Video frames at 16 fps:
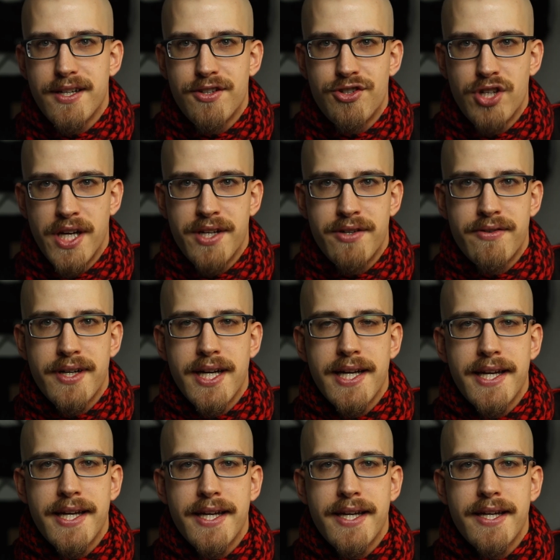
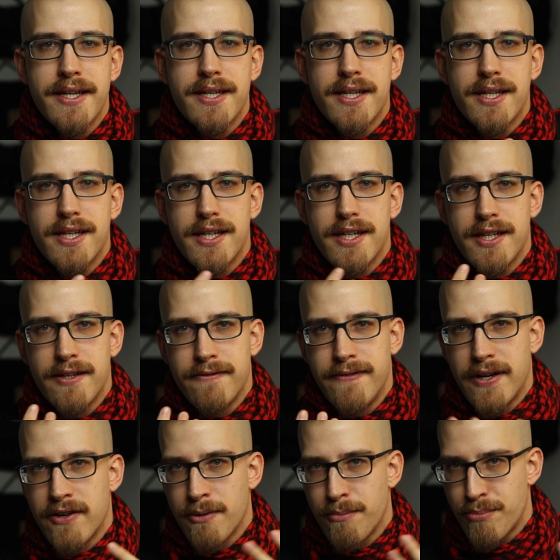generally a
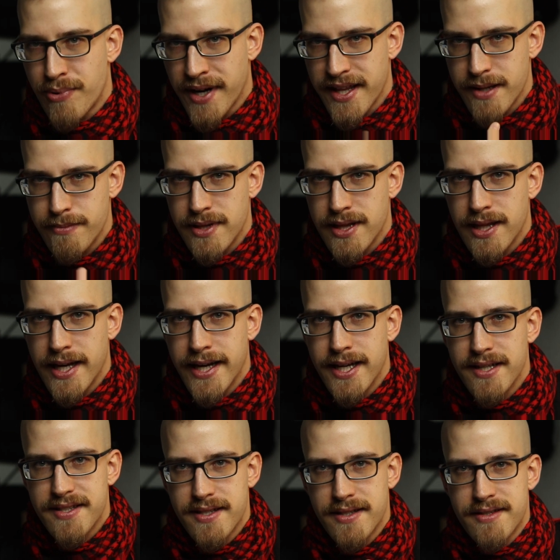very breathable
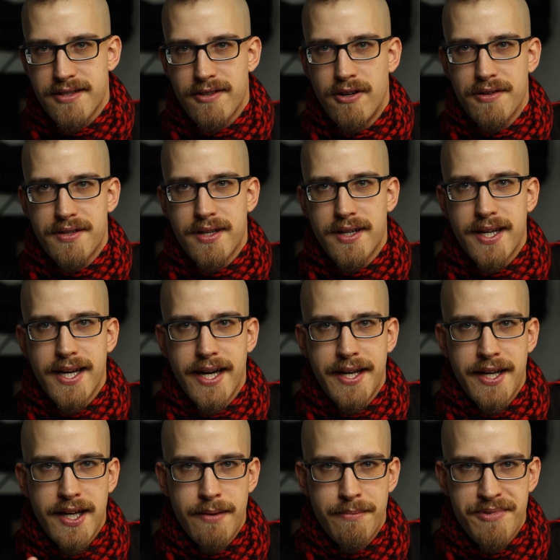layer since cotton
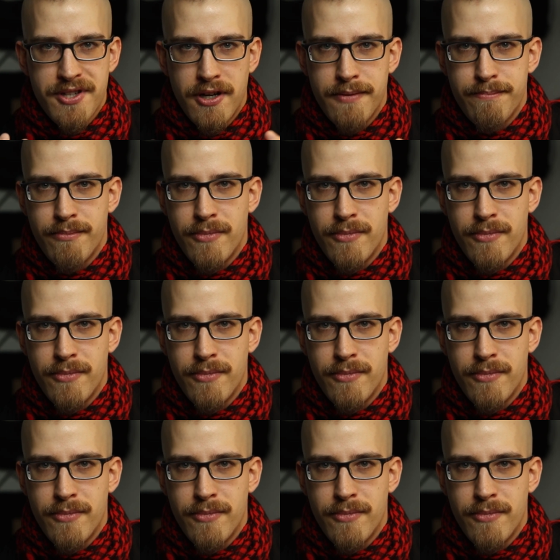can absorb